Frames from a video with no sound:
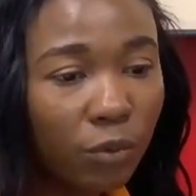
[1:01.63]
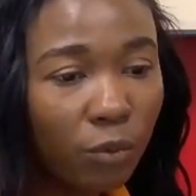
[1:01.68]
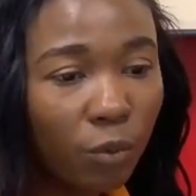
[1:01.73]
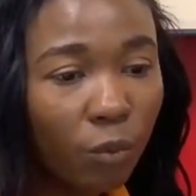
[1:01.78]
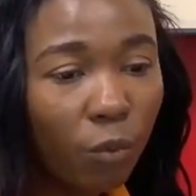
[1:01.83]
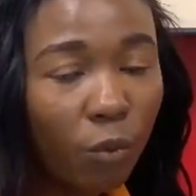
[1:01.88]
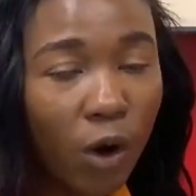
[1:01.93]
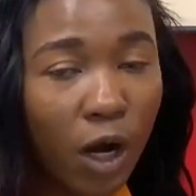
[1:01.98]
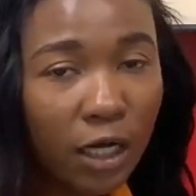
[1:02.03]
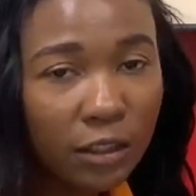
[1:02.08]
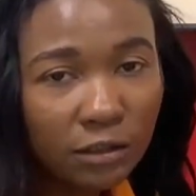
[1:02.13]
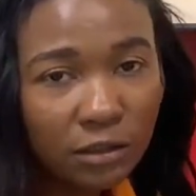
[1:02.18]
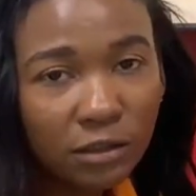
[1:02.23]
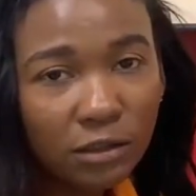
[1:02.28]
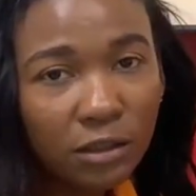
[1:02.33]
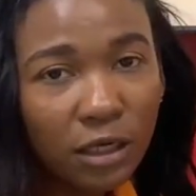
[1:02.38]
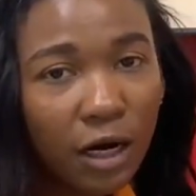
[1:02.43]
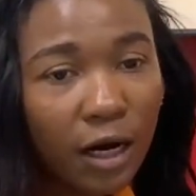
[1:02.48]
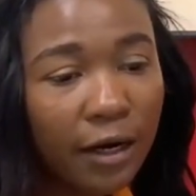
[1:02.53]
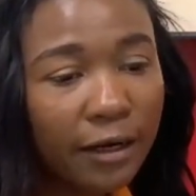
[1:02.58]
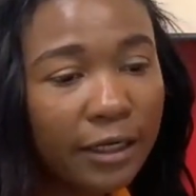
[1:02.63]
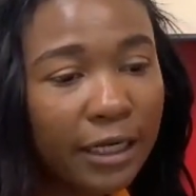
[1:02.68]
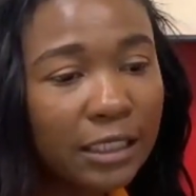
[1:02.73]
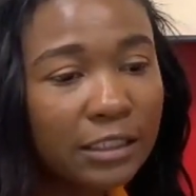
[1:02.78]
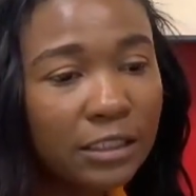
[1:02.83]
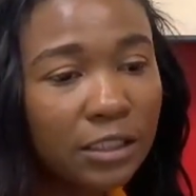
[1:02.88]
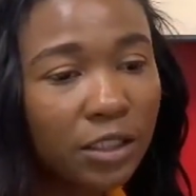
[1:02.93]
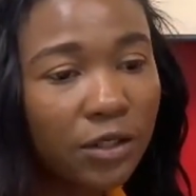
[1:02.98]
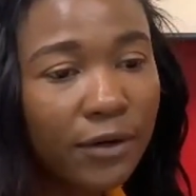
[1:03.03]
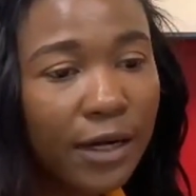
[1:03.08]
what are
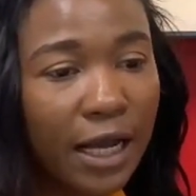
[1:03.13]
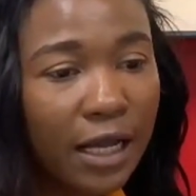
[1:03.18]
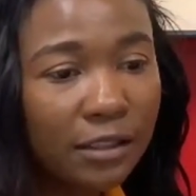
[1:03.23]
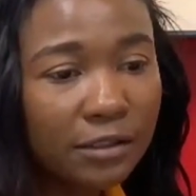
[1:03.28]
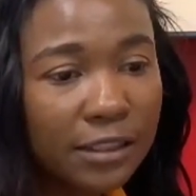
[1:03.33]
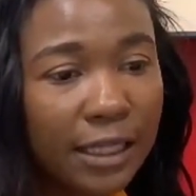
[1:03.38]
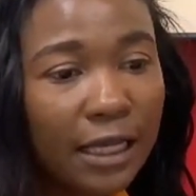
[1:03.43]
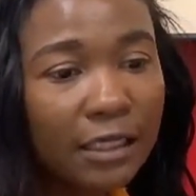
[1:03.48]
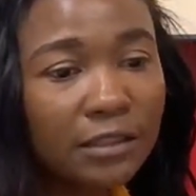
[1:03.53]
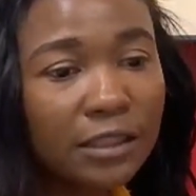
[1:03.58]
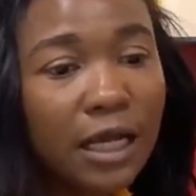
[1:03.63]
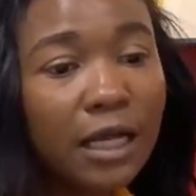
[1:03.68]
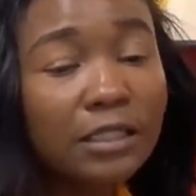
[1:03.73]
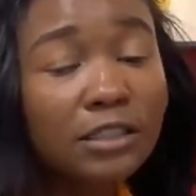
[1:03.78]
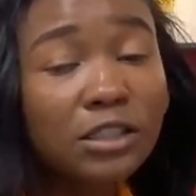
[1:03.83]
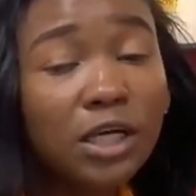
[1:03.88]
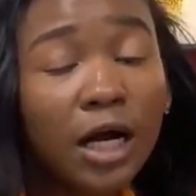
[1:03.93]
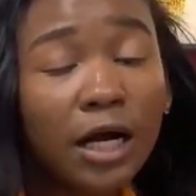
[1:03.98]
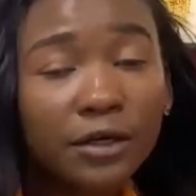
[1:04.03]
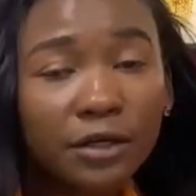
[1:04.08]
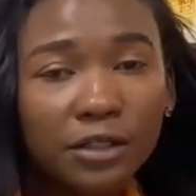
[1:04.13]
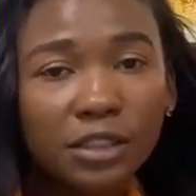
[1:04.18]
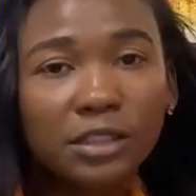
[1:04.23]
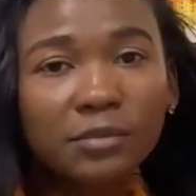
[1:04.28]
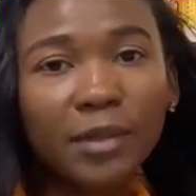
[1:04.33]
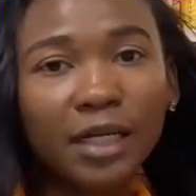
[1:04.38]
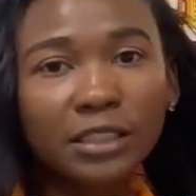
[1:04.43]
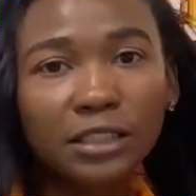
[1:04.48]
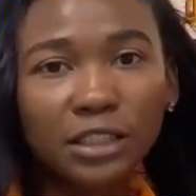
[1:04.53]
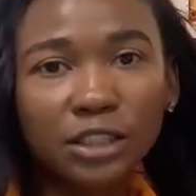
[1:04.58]
categorized as
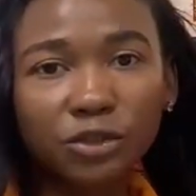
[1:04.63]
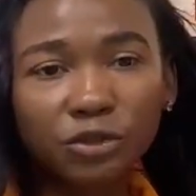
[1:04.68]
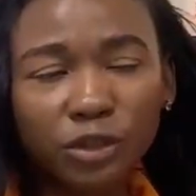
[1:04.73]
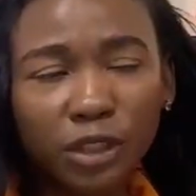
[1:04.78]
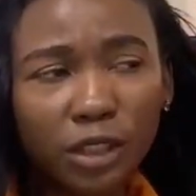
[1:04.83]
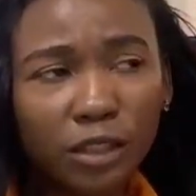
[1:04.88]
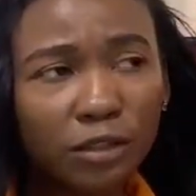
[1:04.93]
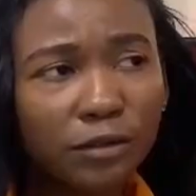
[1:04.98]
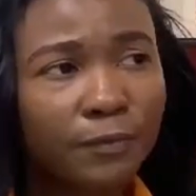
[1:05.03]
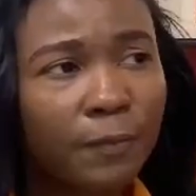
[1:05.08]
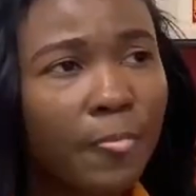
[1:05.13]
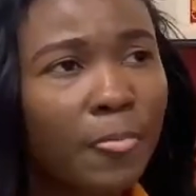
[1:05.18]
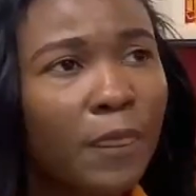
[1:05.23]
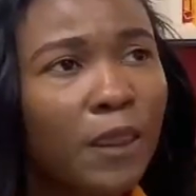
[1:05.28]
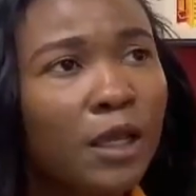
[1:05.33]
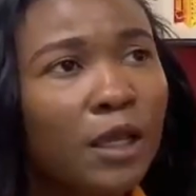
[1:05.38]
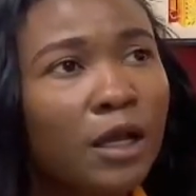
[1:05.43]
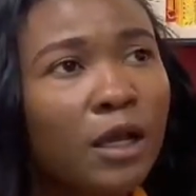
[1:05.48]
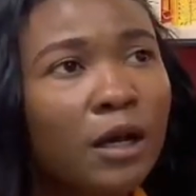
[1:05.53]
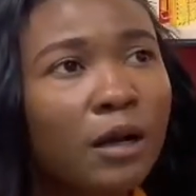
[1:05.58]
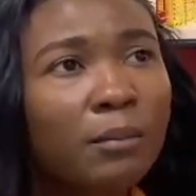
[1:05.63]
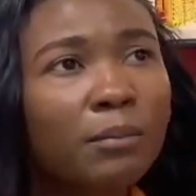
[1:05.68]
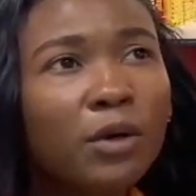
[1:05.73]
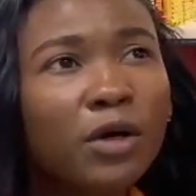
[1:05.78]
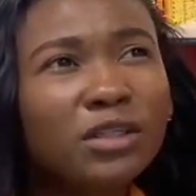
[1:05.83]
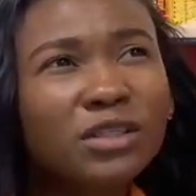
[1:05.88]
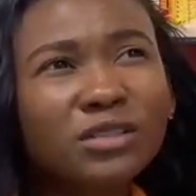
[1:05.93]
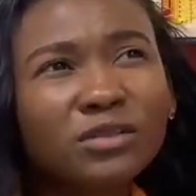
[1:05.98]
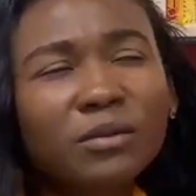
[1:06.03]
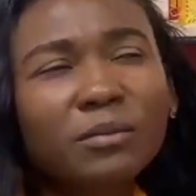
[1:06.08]
hazardous material.
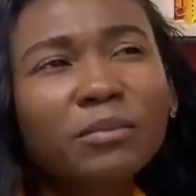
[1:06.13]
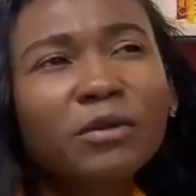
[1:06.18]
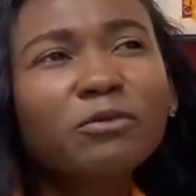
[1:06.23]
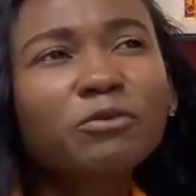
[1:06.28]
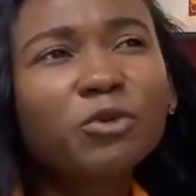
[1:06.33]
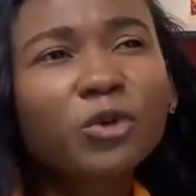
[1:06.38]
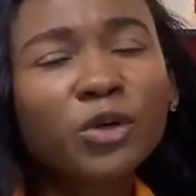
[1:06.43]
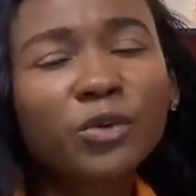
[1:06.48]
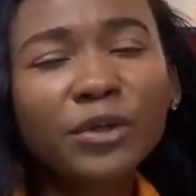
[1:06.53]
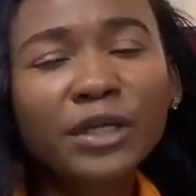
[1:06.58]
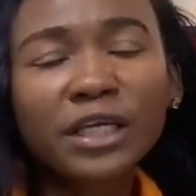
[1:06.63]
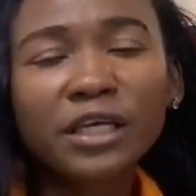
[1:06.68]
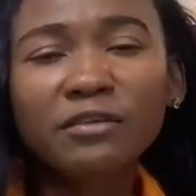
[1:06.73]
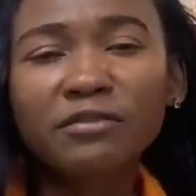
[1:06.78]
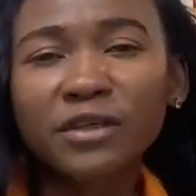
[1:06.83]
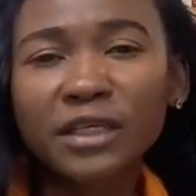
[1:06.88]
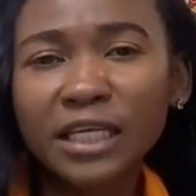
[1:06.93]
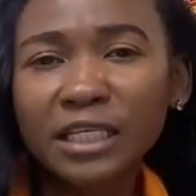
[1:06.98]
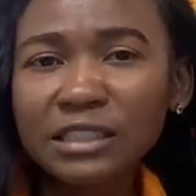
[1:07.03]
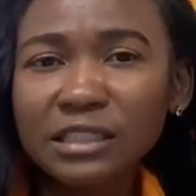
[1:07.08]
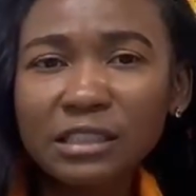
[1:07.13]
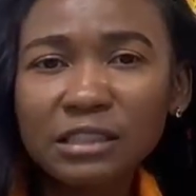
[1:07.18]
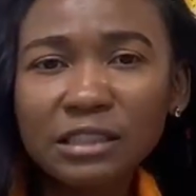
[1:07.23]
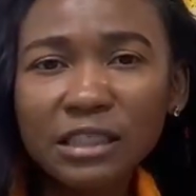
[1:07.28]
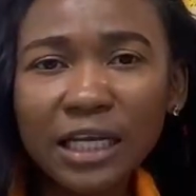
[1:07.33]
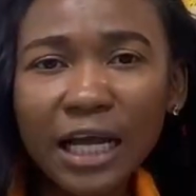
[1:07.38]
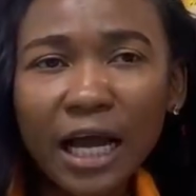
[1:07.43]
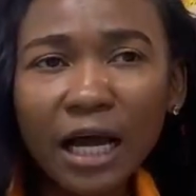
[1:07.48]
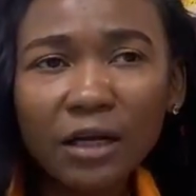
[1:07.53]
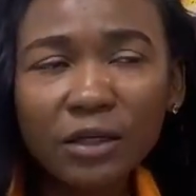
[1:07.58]
But before we even get
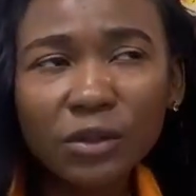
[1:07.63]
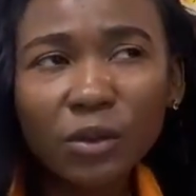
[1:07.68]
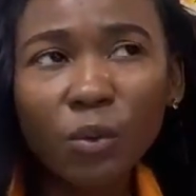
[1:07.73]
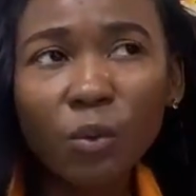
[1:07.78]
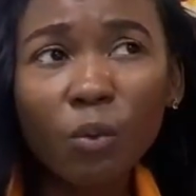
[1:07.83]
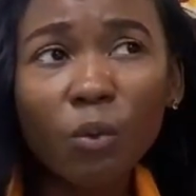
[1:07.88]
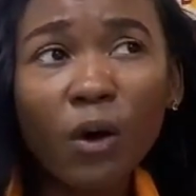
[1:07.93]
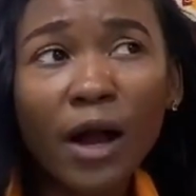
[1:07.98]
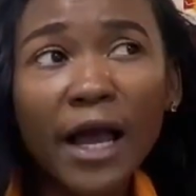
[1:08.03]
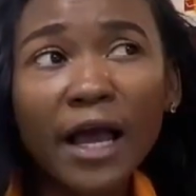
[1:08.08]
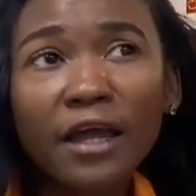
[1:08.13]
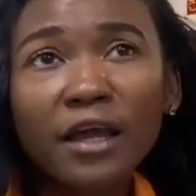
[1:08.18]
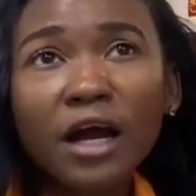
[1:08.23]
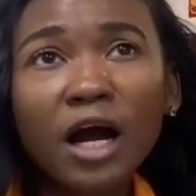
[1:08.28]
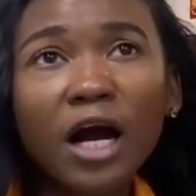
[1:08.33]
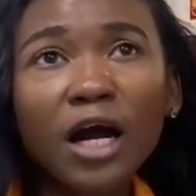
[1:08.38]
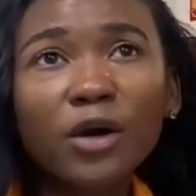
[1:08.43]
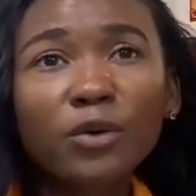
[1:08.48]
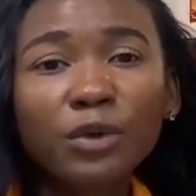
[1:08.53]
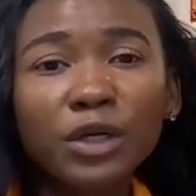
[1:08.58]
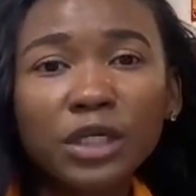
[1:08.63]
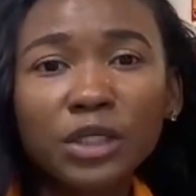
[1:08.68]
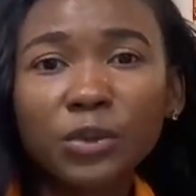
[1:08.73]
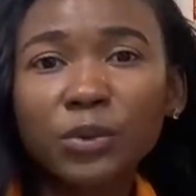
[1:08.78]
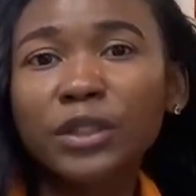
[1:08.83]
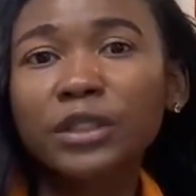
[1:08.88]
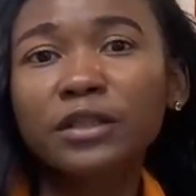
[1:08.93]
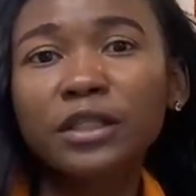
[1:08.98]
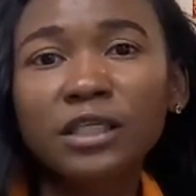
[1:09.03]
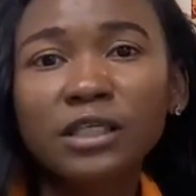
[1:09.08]
into that, why are we
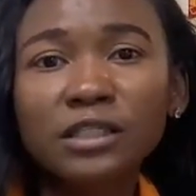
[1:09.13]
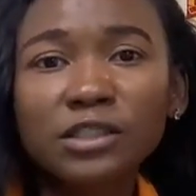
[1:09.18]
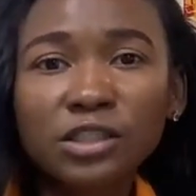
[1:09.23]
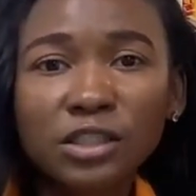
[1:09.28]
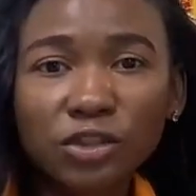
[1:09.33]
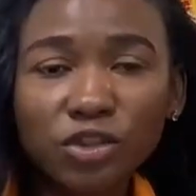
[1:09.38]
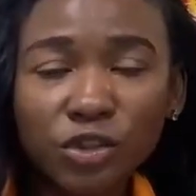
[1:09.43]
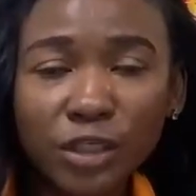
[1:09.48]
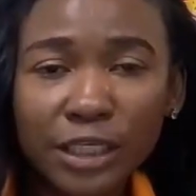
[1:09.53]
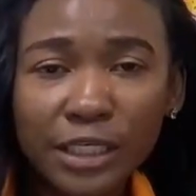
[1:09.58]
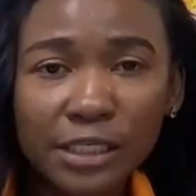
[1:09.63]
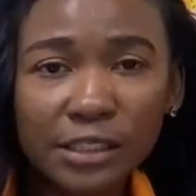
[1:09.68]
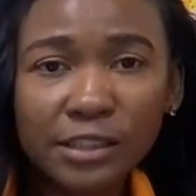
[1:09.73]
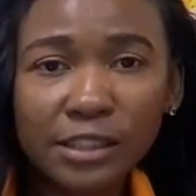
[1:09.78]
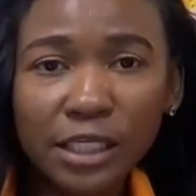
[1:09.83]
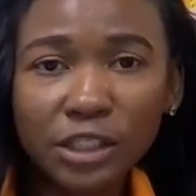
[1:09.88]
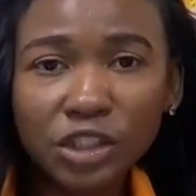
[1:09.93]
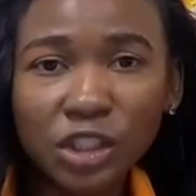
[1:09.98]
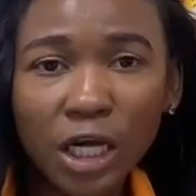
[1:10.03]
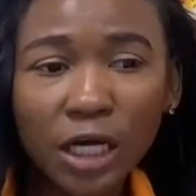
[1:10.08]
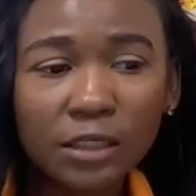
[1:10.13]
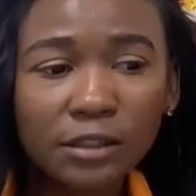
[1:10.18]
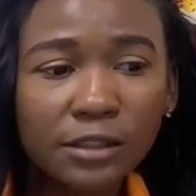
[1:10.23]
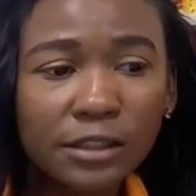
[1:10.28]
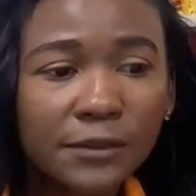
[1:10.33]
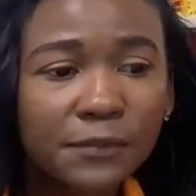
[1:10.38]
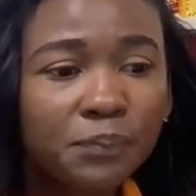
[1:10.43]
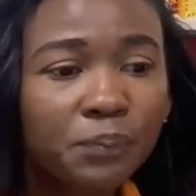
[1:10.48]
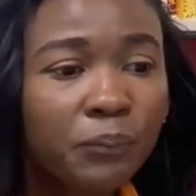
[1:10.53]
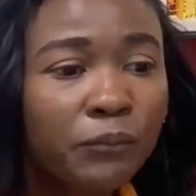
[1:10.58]
doing these training
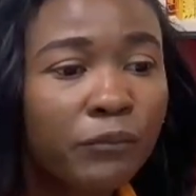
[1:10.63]
sessions?